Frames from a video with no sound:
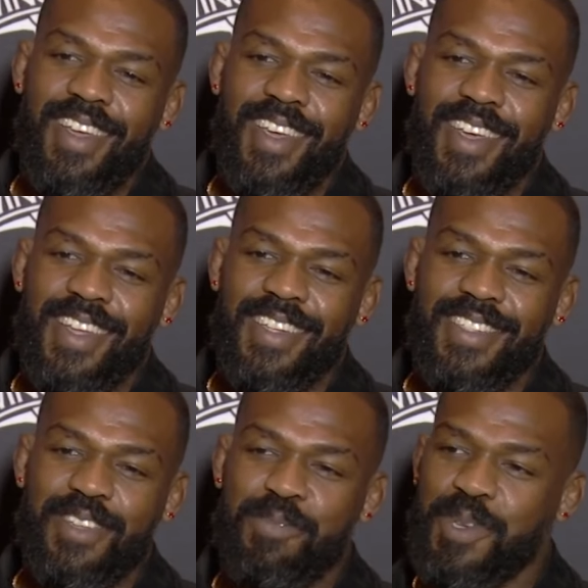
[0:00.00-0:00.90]
and
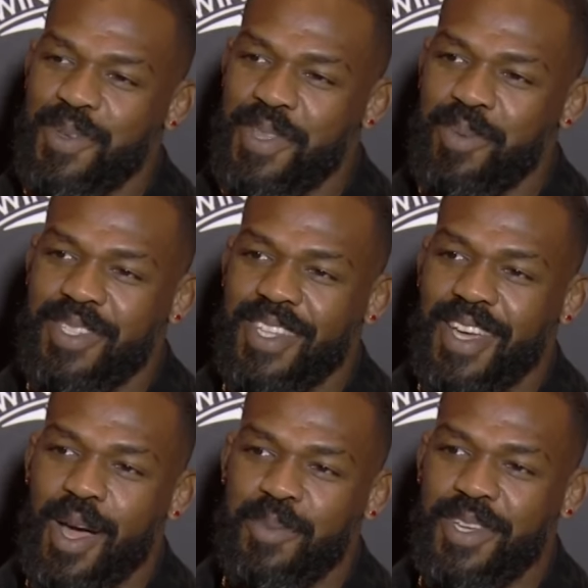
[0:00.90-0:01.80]
subdue them until the
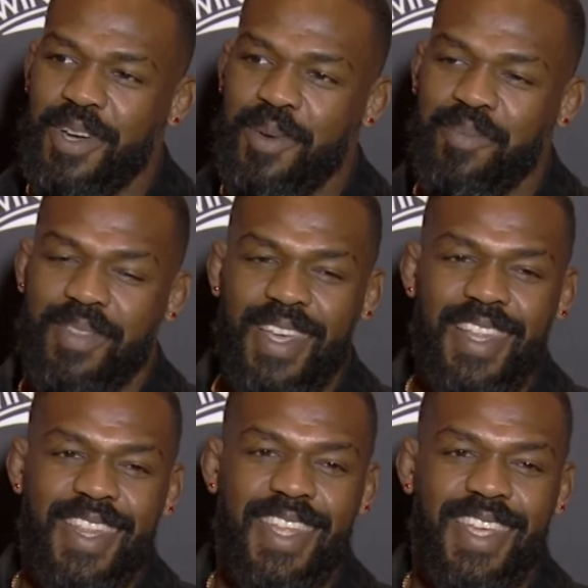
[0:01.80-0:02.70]
cops come,
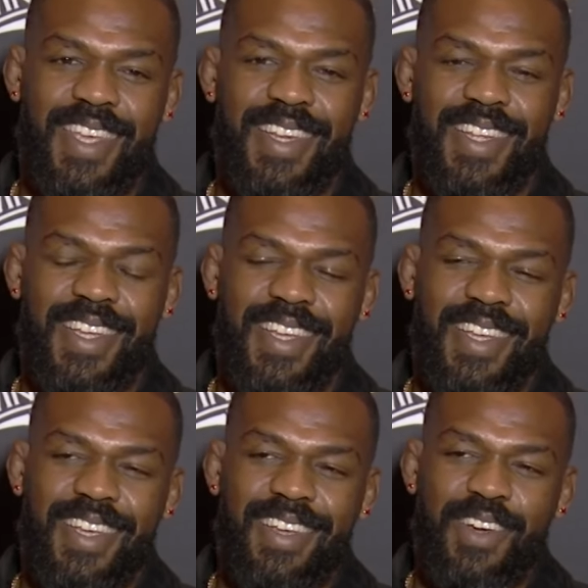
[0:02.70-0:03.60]
and then
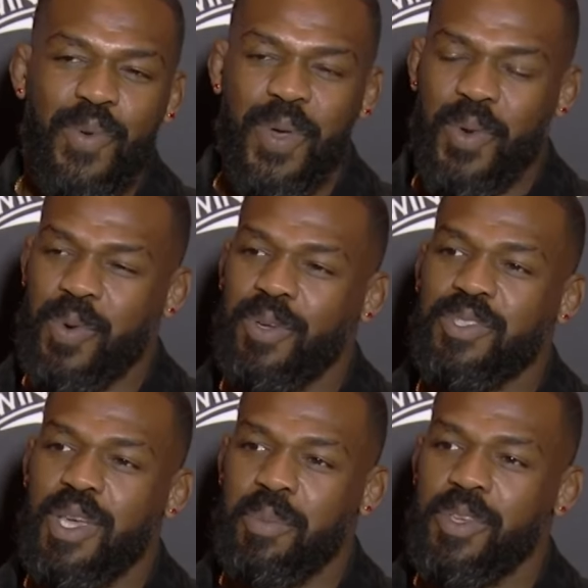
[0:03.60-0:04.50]
win a world
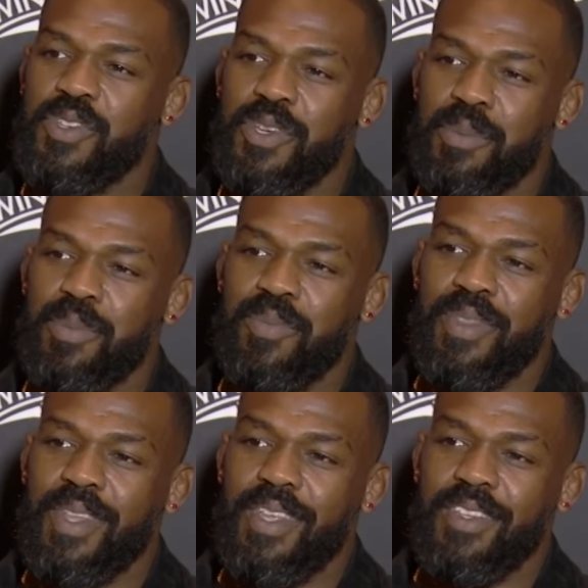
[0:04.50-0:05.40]
championship
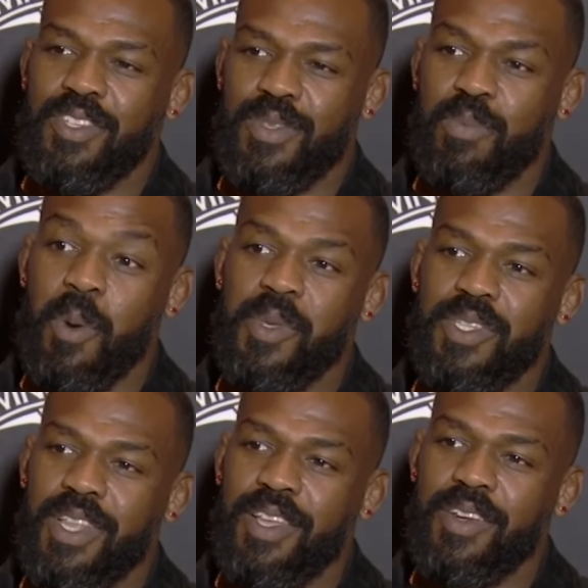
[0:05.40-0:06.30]
just moments
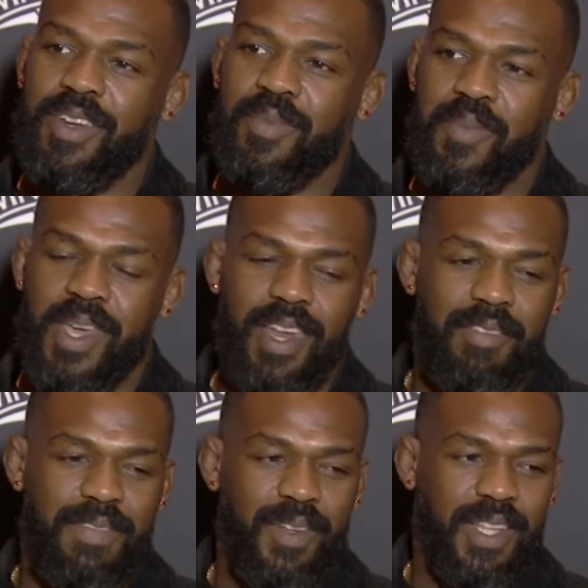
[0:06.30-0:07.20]
later, man, I
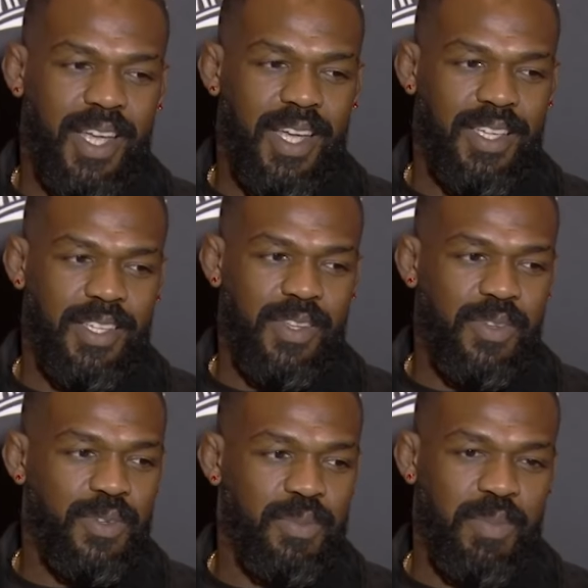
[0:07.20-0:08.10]
felt like I got to
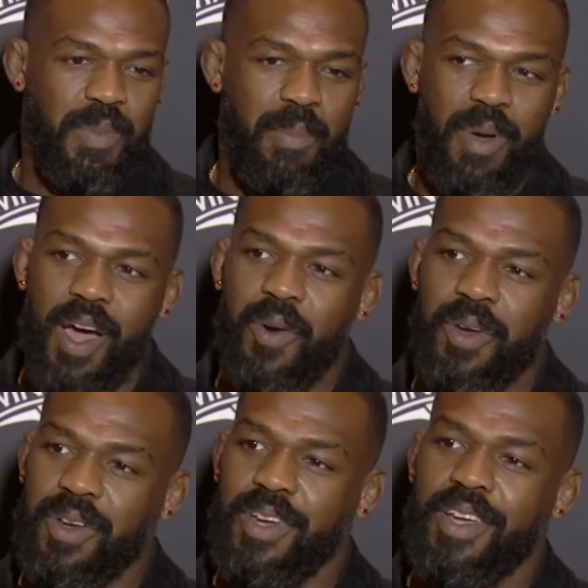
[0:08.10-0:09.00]
use my
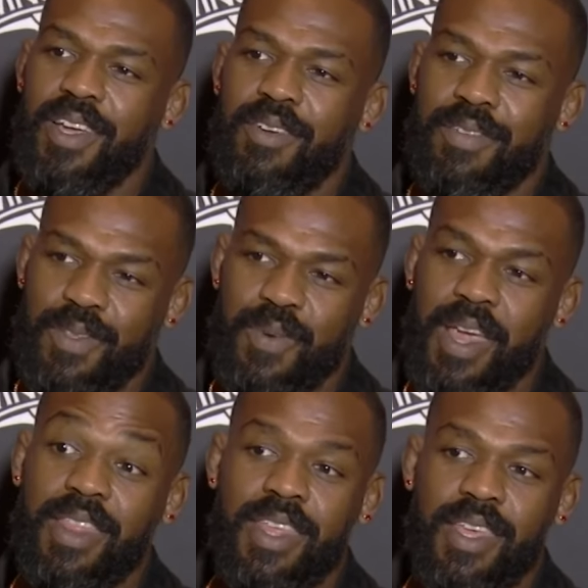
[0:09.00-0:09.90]
power for the
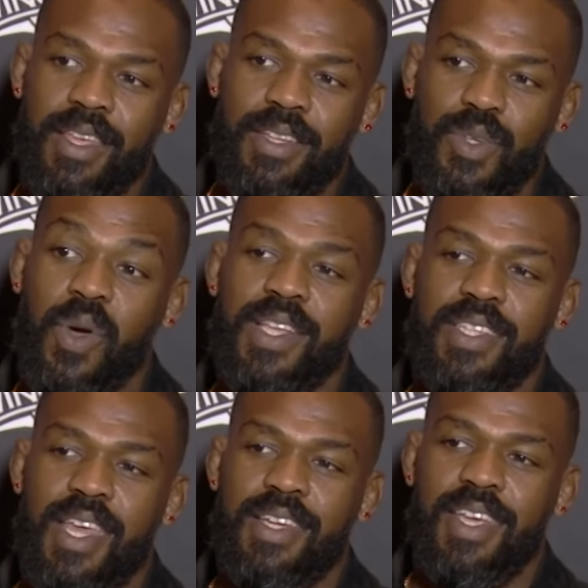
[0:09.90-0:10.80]
right thing twice
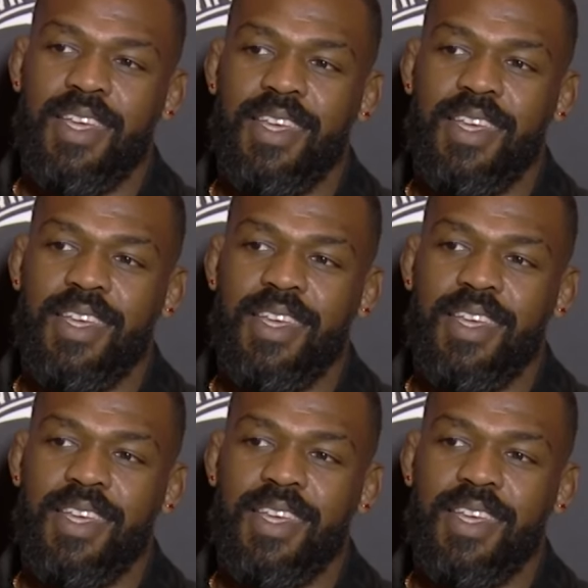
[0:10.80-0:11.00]
that day.